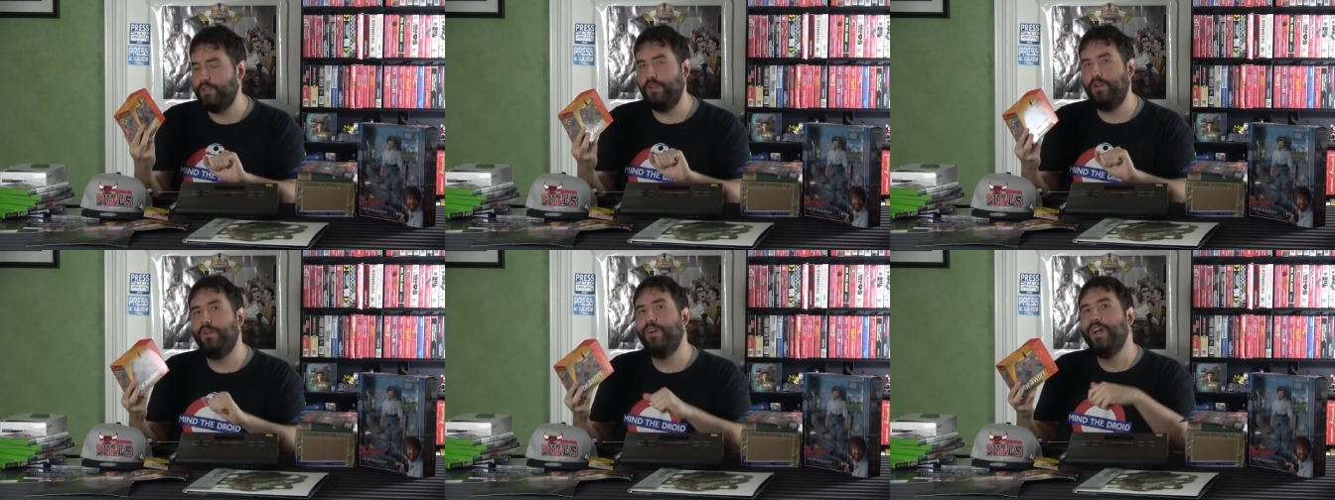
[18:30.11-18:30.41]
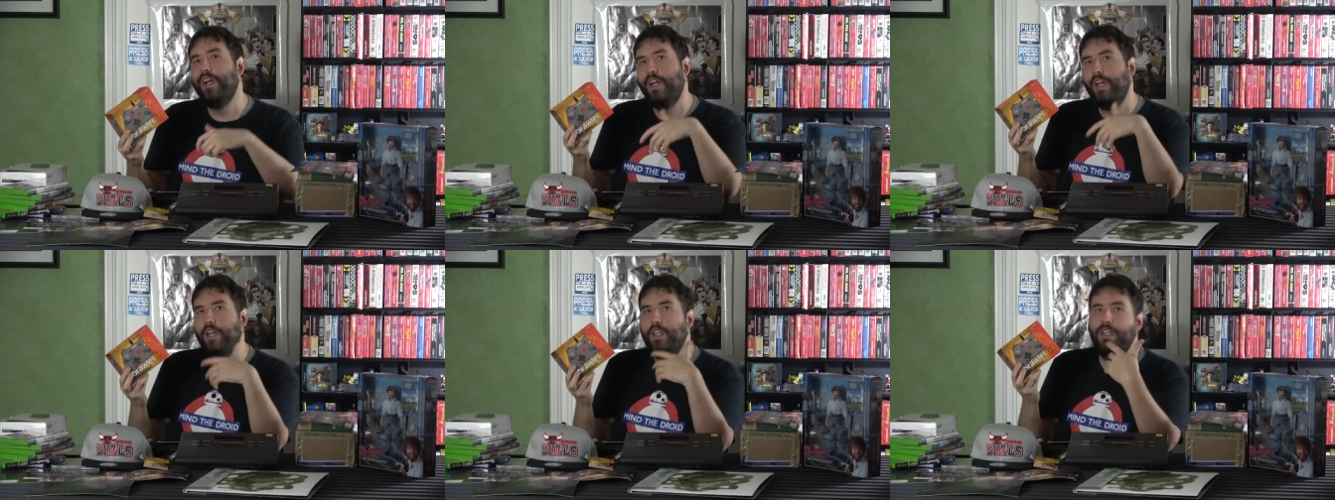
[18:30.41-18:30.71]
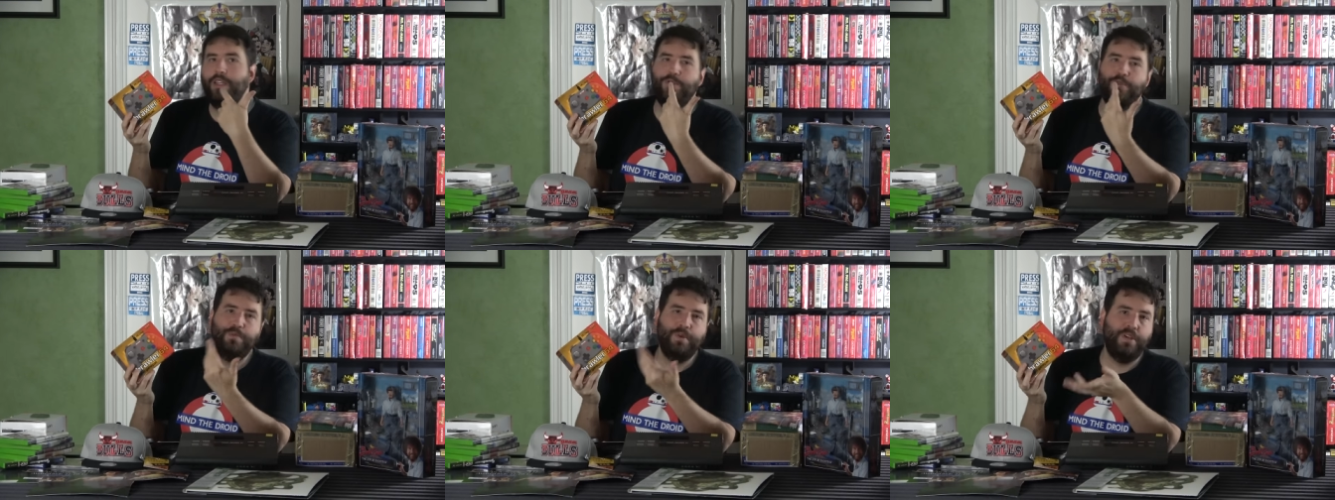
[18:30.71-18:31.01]
So
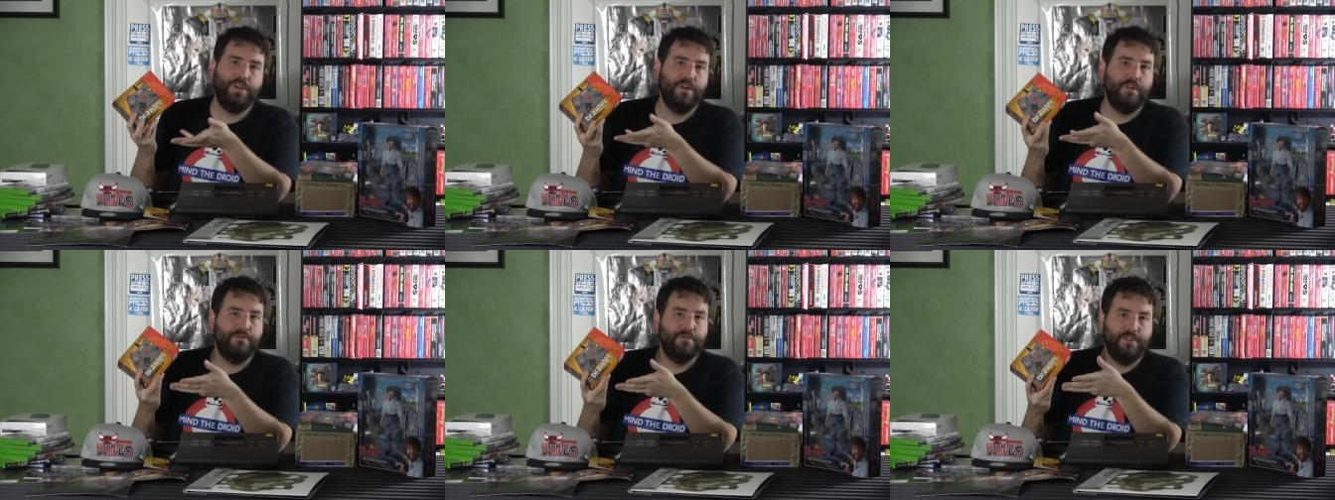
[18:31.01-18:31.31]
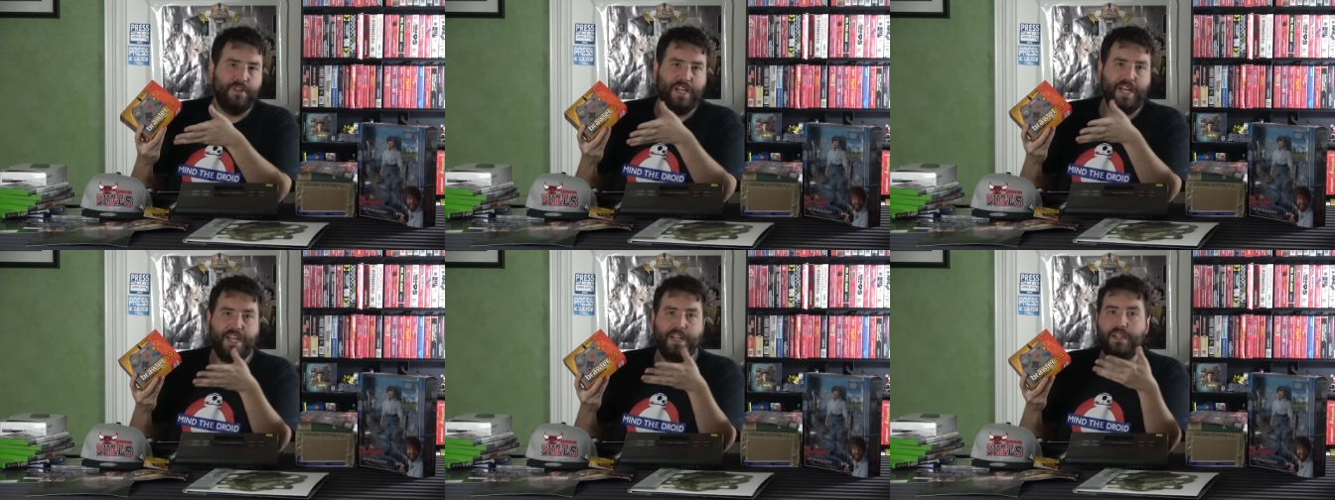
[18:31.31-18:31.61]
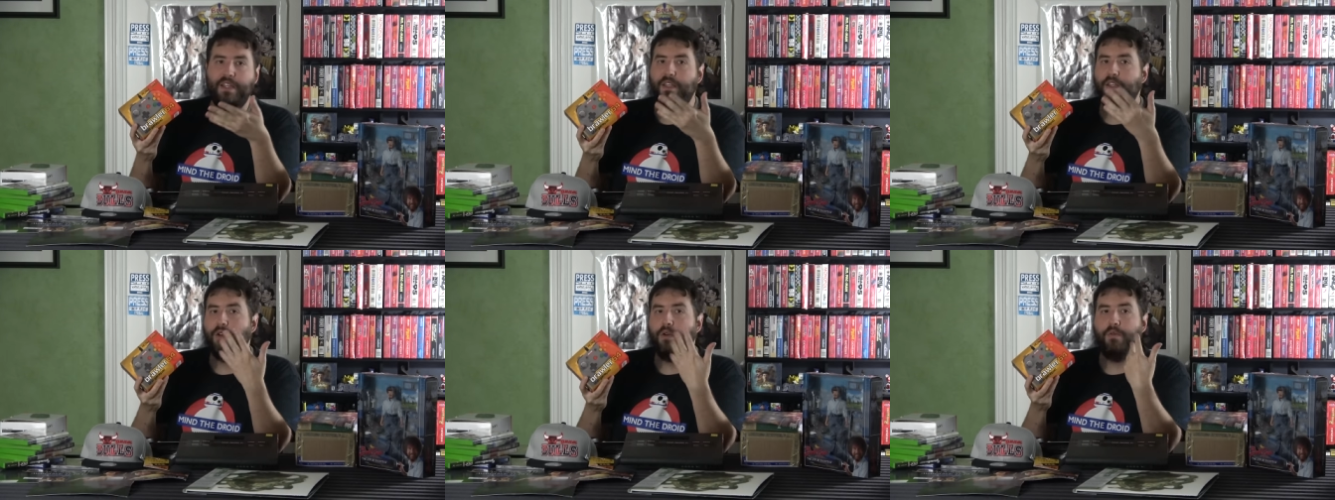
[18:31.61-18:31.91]
this would be good for
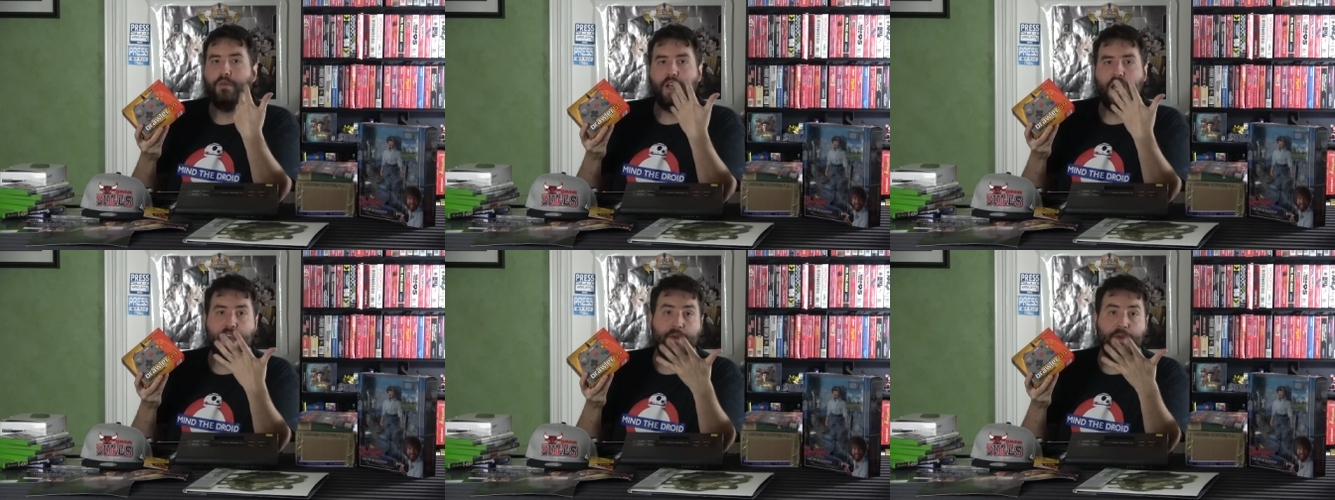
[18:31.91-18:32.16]
like, you know,